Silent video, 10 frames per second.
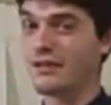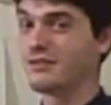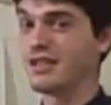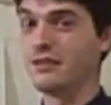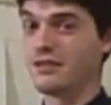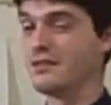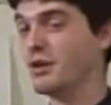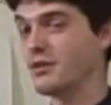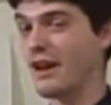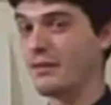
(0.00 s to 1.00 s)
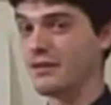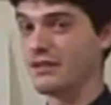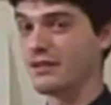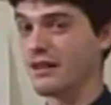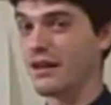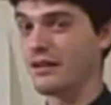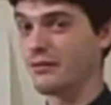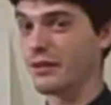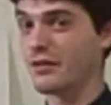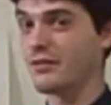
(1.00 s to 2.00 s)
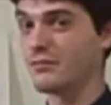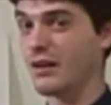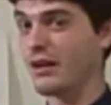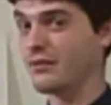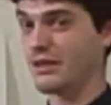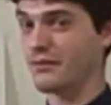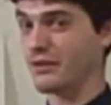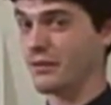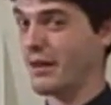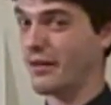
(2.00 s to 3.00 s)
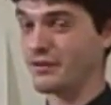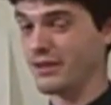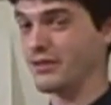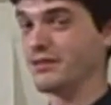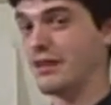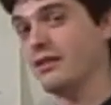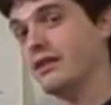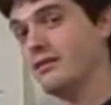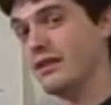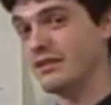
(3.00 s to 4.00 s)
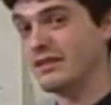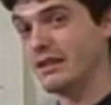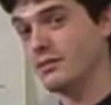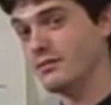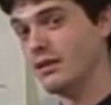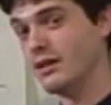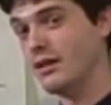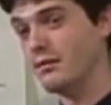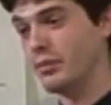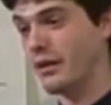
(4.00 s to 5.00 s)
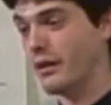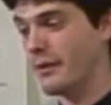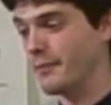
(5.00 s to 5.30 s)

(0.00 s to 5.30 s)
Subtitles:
Steel is the most common thing that they cut it with. I don't think it really matters necessarily that it's steel, but